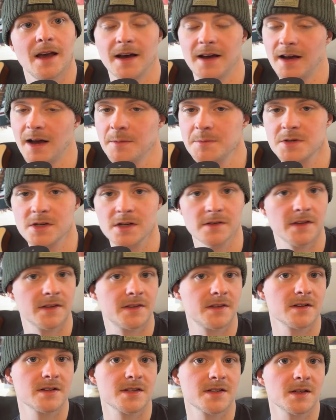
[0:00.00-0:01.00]
I'm sure that
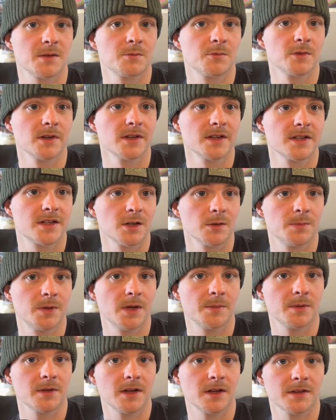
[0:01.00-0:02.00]
there are some really chill
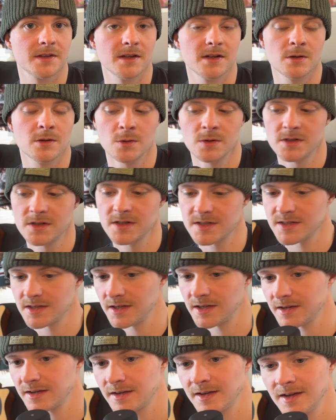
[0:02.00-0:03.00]
people out there who are just
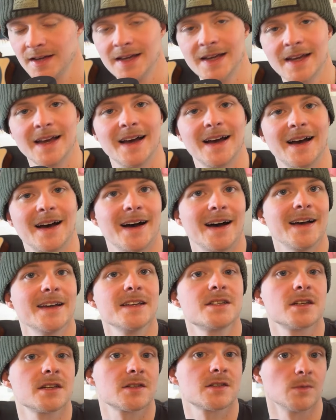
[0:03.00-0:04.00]
like, I
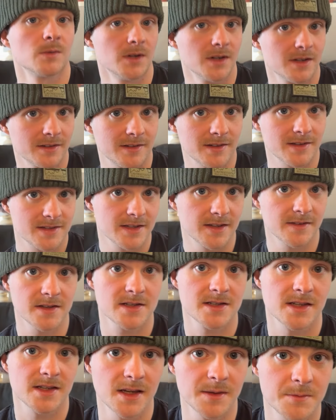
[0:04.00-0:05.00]
just want to see
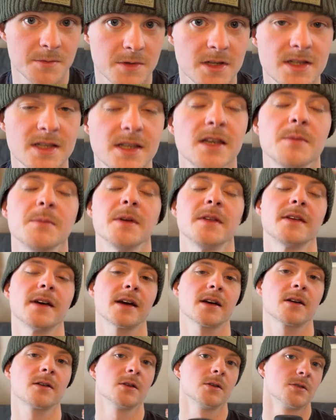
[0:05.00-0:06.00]
this game. Just give me
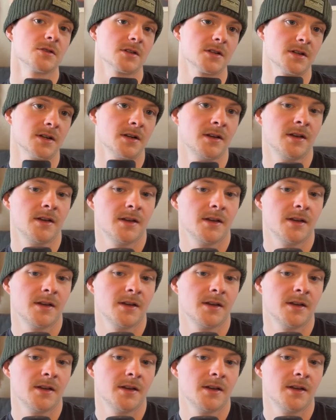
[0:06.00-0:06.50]
that closure.